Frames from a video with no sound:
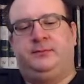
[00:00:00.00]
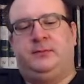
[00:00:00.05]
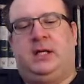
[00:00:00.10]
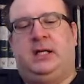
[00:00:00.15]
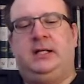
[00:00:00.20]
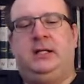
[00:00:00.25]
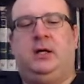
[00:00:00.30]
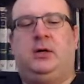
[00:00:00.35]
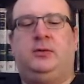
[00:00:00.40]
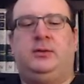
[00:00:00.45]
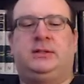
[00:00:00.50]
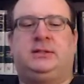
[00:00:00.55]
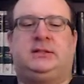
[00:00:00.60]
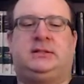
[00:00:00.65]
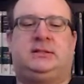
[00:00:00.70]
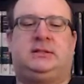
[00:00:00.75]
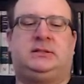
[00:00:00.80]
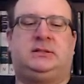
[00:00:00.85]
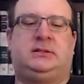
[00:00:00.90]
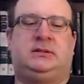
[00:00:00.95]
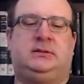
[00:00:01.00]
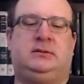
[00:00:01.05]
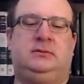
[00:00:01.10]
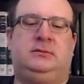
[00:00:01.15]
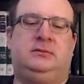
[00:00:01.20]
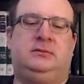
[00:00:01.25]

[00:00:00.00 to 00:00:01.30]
I know it's